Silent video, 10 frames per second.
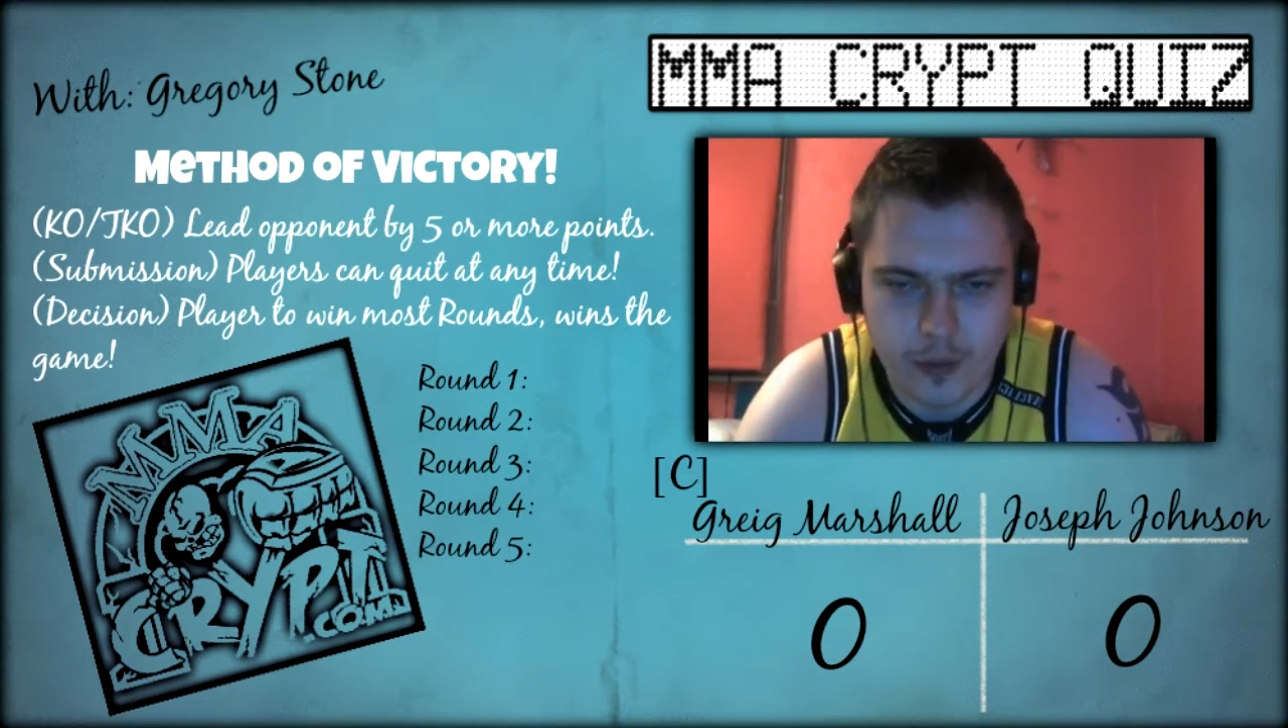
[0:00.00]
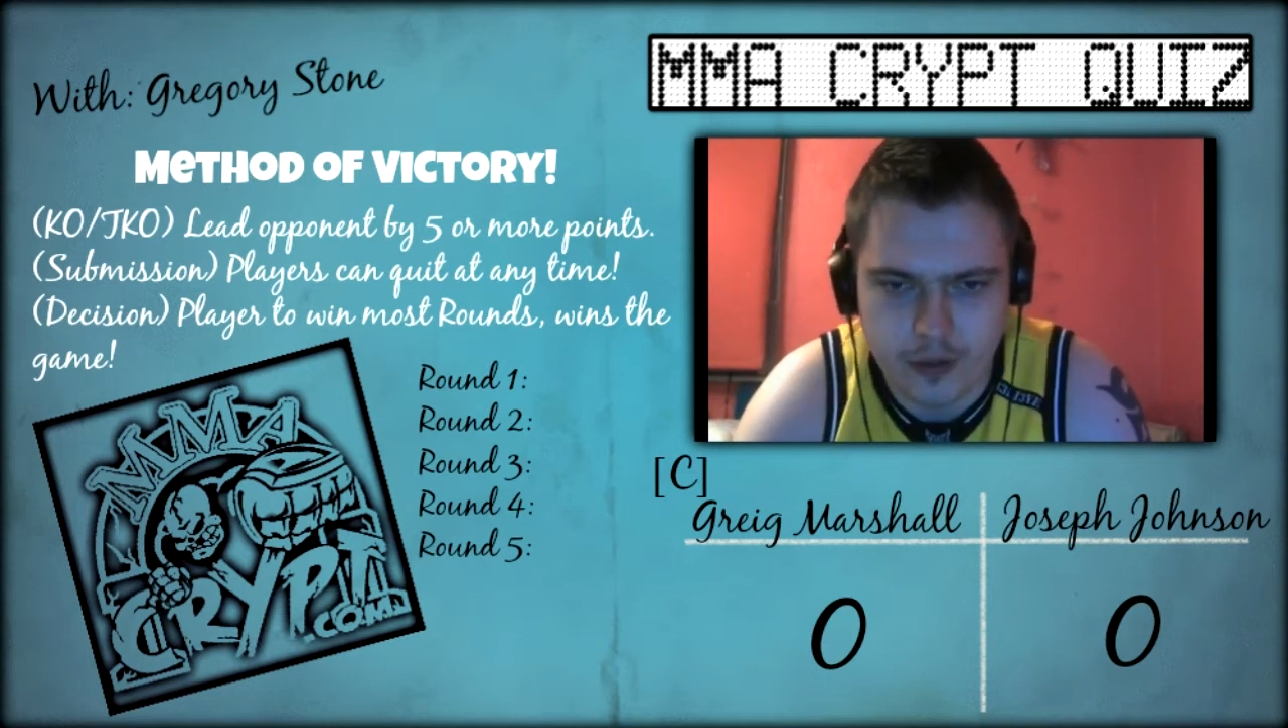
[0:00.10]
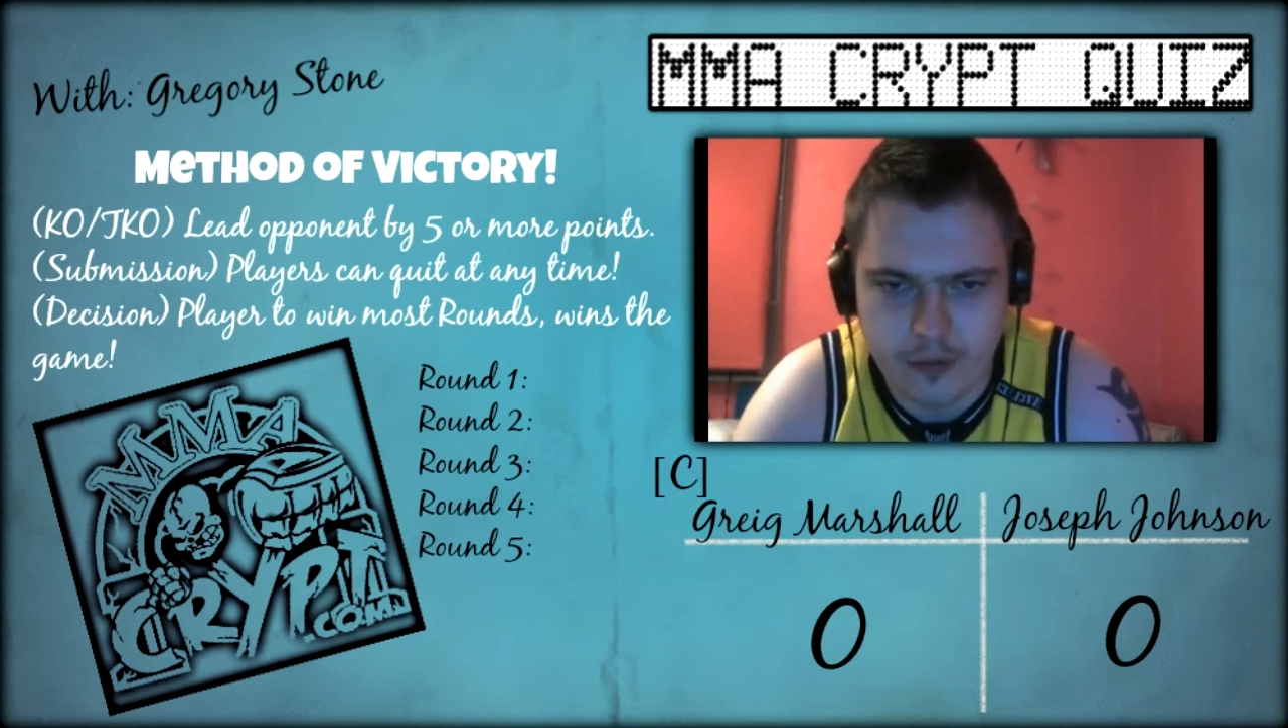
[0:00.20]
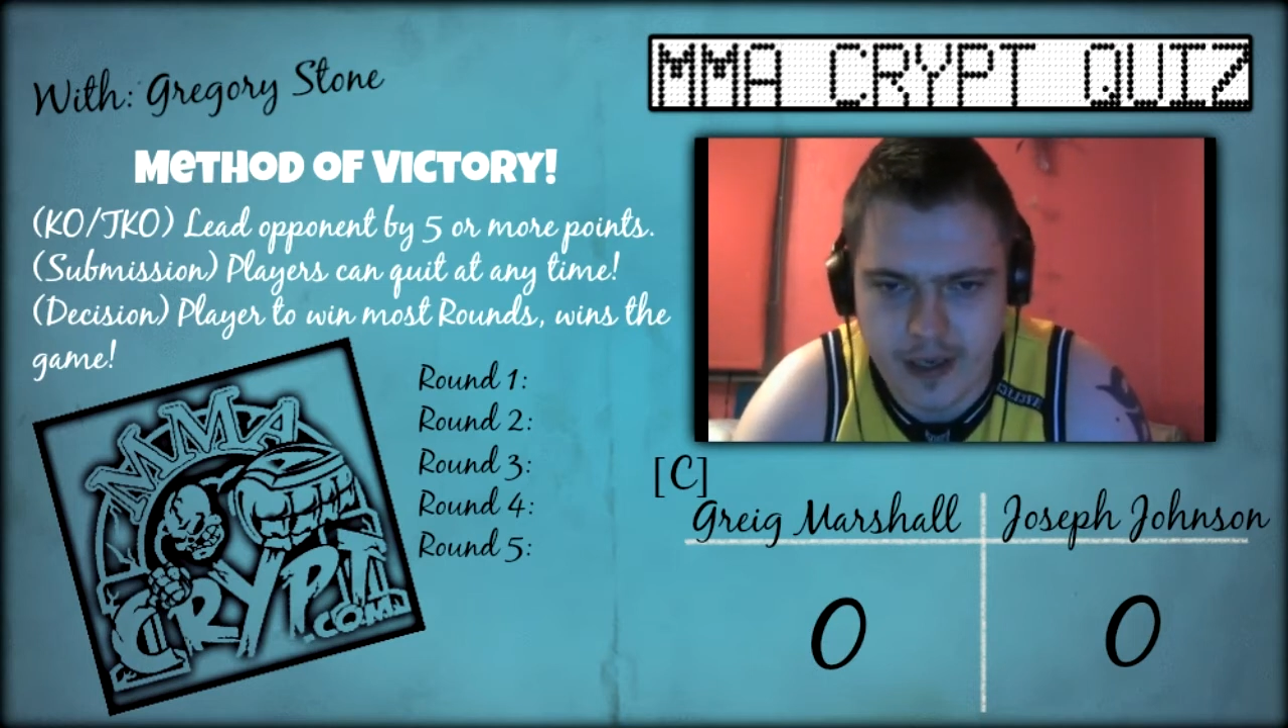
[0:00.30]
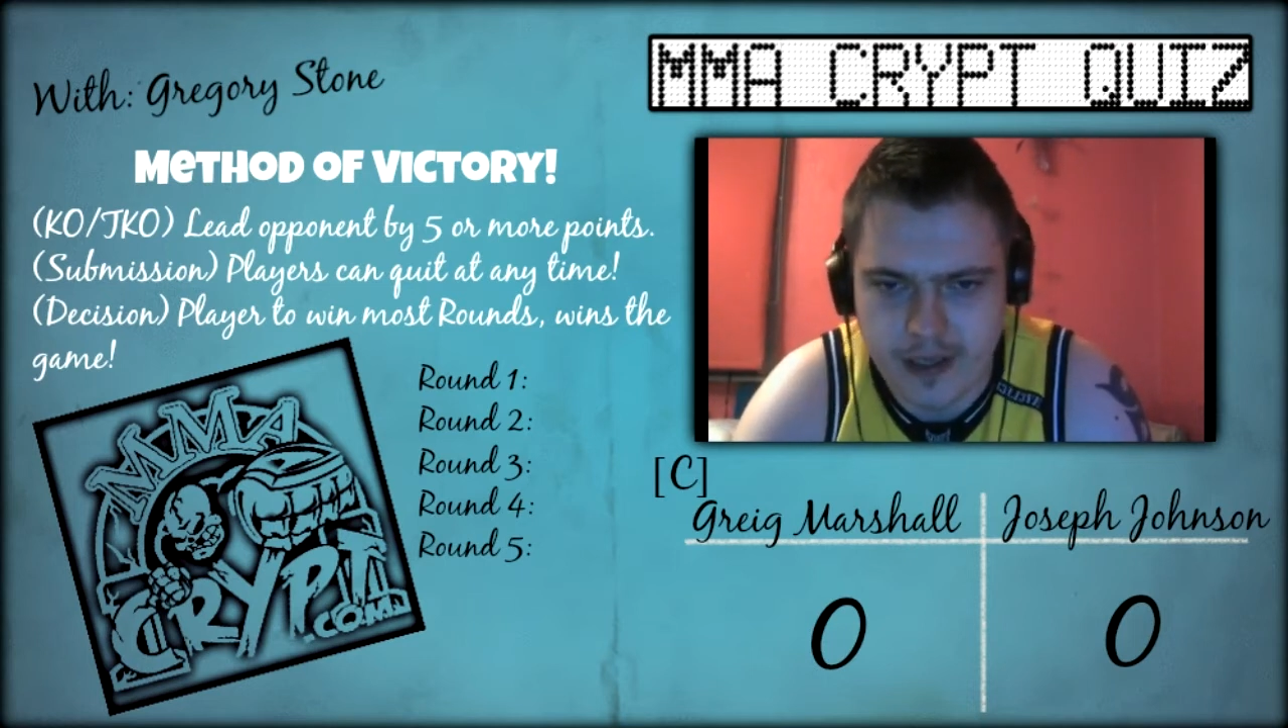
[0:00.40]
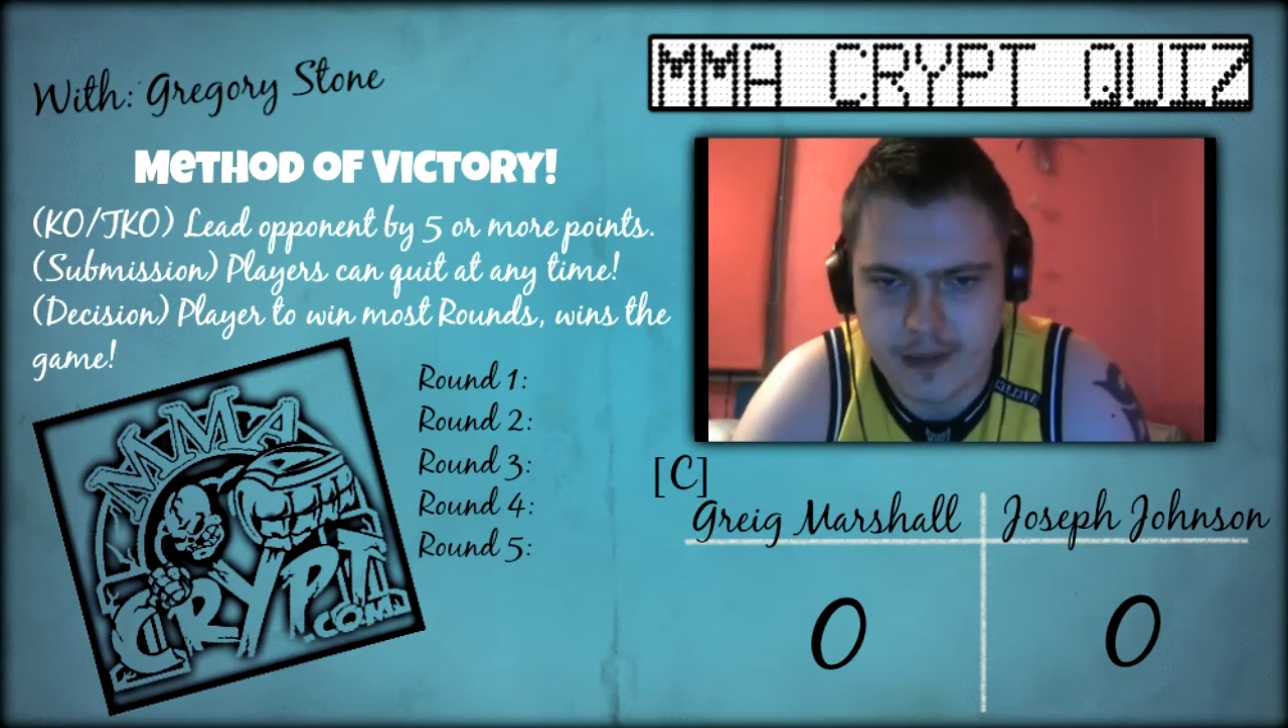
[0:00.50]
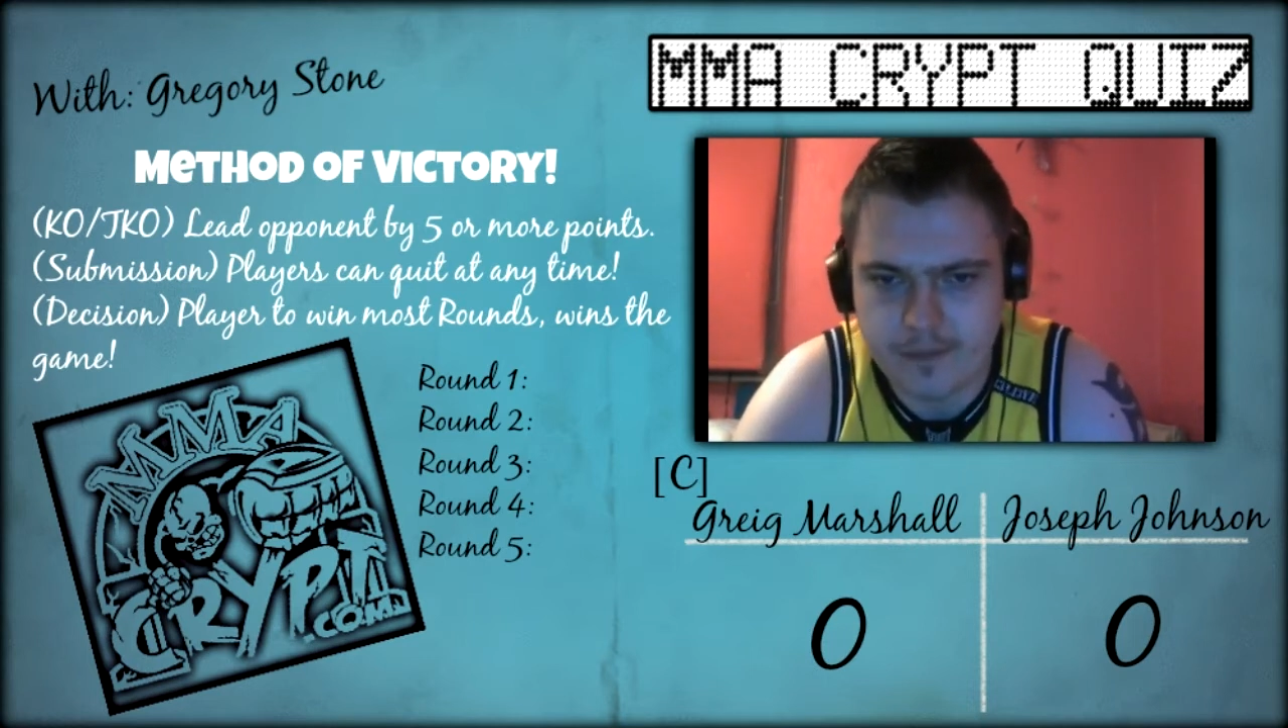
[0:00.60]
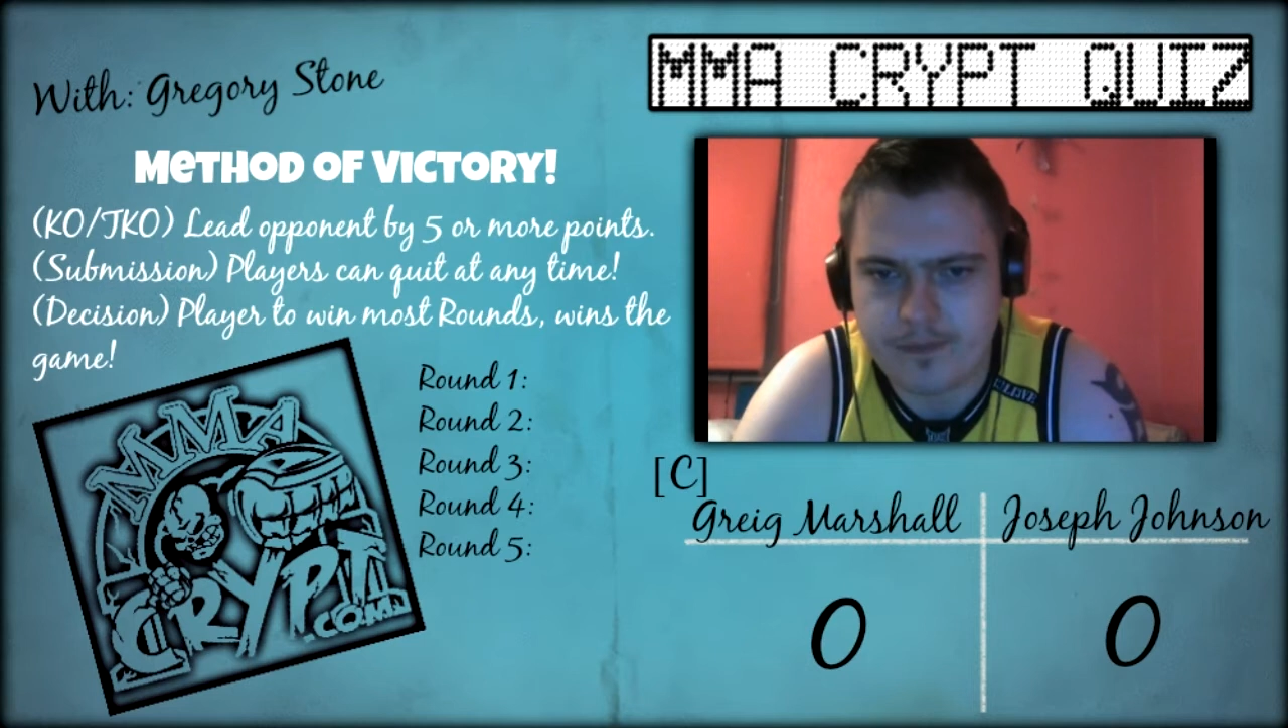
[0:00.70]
with you, Greg,